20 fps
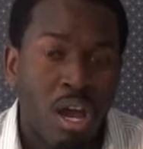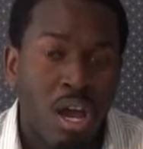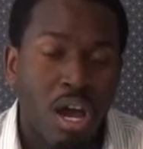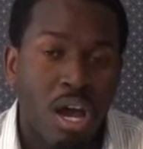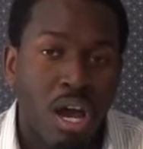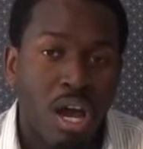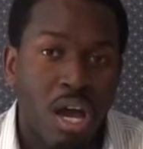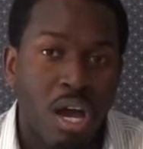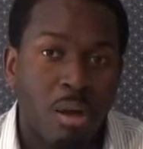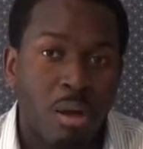
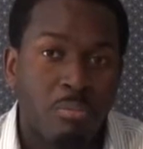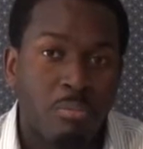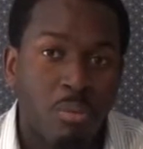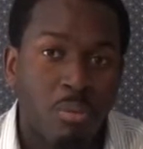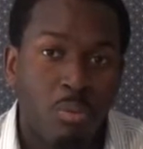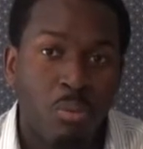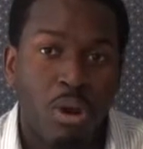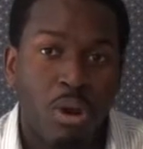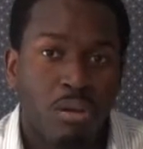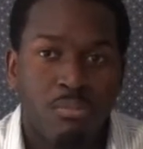Um,
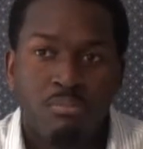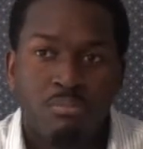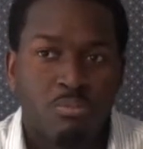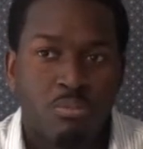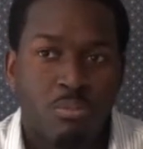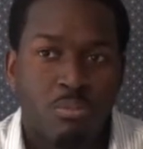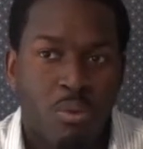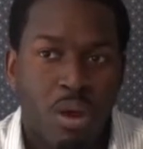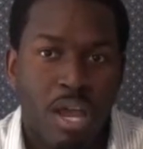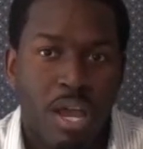wh-
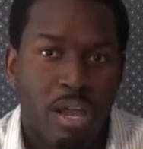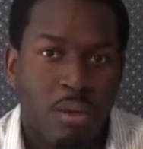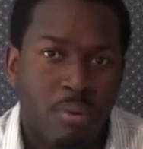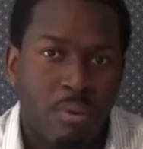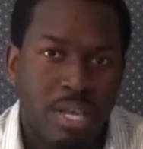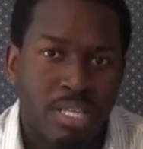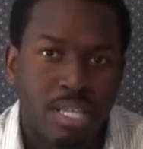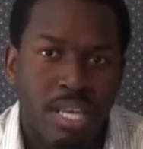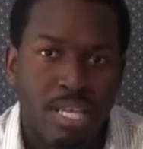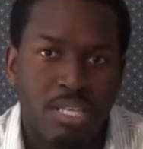why
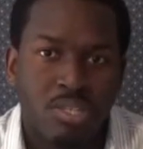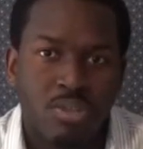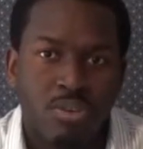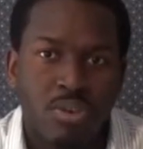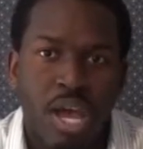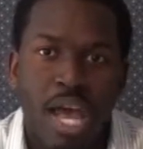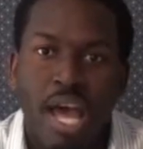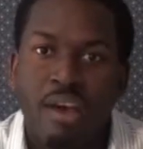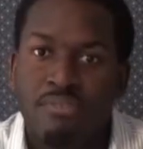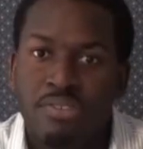why is that
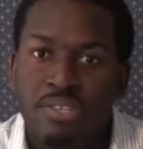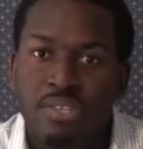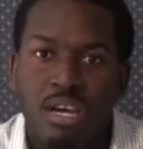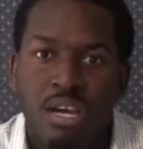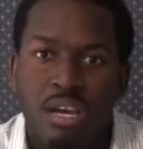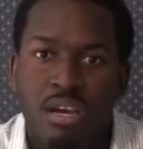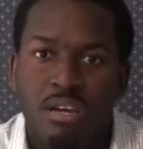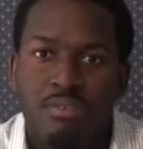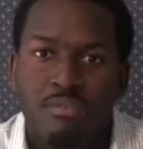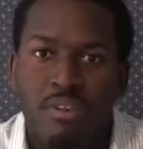so?
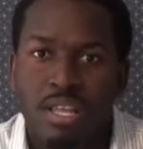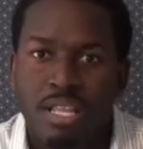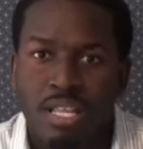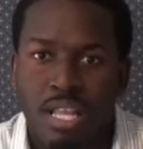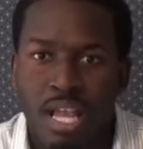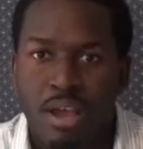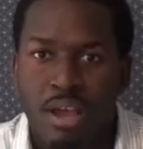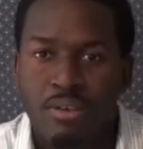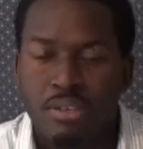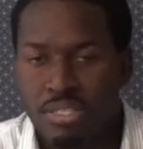Avatar right
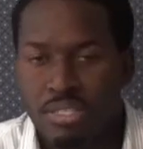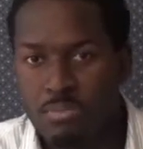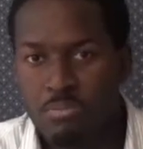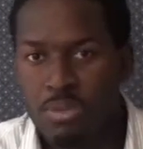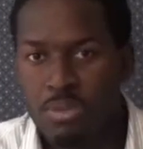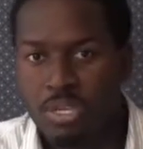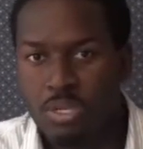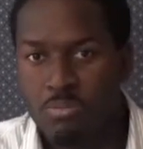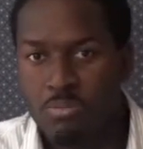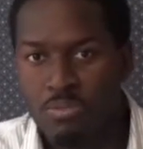now is the
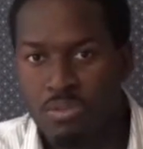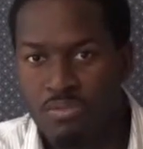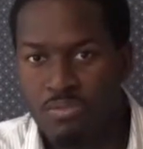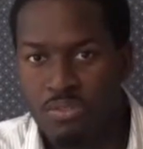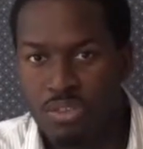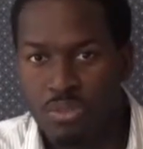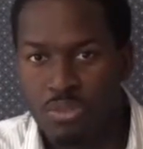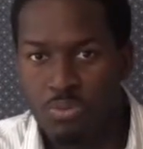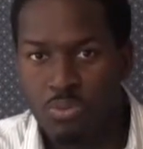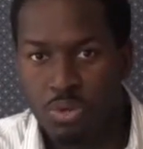biggest
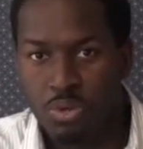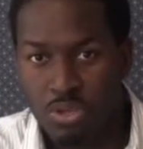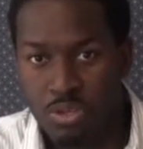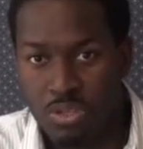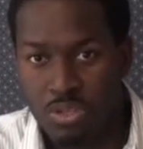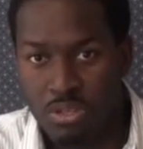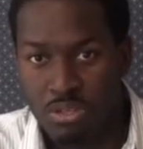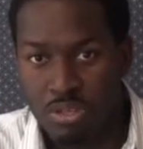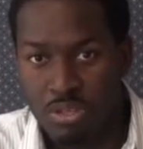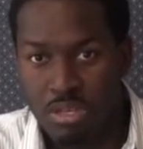movie in the world.